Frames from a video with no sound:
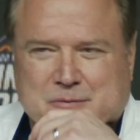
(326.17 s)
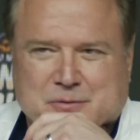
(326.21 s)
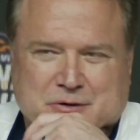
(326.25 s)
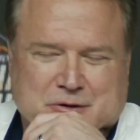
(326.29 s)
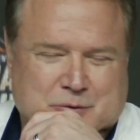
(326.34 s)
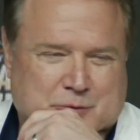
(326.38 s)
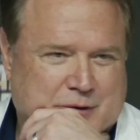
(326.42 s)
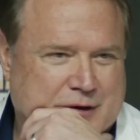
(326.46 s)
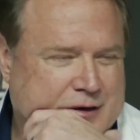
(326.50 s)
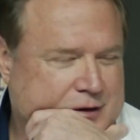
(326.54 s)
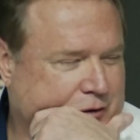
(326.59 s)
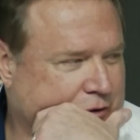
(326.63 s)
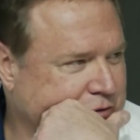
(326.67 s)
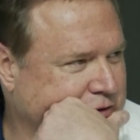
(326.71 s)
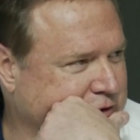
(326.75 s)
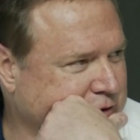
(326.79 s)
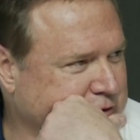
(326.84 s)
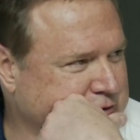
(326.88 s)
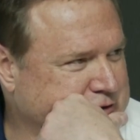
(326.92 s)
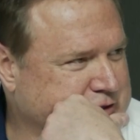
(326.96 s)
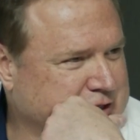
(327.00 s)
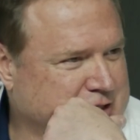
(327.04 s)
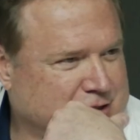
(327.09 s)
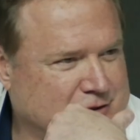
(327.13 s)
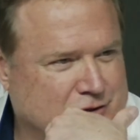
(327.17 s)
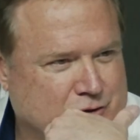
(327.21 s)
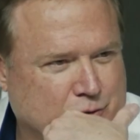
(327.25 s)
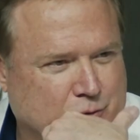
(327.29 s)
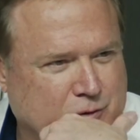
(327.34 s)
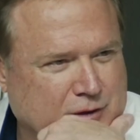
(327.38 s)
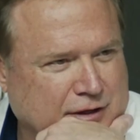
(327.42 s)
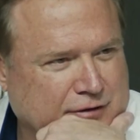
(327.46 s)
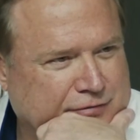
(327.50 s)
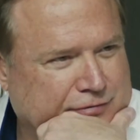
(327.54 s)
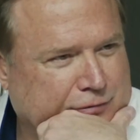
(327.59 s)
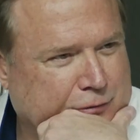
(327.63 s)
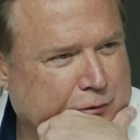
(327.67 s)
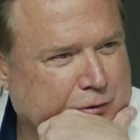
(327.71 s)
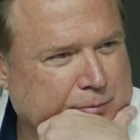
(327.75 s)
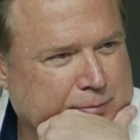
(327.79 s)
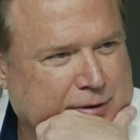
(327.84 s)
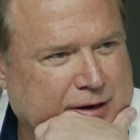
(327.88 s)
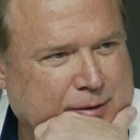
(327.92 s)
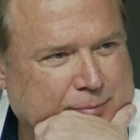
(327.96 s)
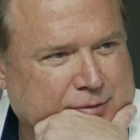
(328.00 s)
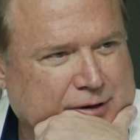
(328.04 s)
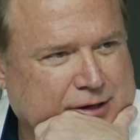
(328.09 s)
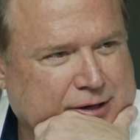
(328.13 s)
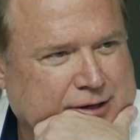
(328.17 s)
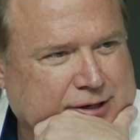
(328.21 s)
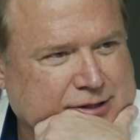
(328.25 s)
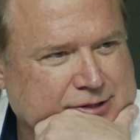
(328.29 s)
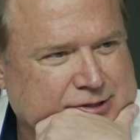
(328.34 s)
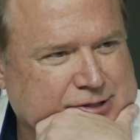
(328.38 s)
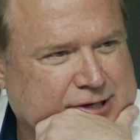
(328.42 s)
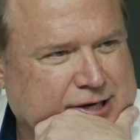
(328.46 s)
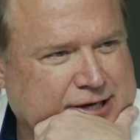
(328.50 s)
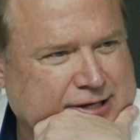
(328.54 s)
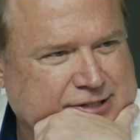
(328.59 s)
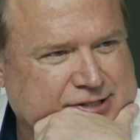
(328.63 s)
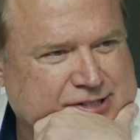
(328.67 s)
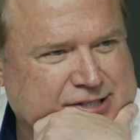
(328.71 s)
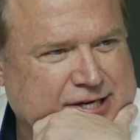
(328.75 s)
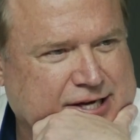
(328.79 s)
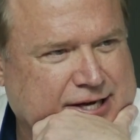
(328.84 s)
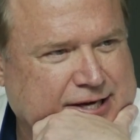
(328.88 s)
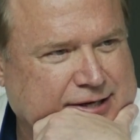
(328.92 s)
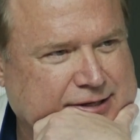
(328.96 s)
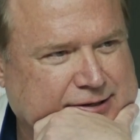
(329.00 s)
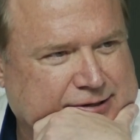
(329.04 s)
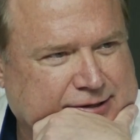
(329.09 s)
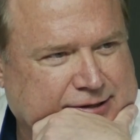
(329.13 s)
Did we go 13 to 24 maybe against K-State?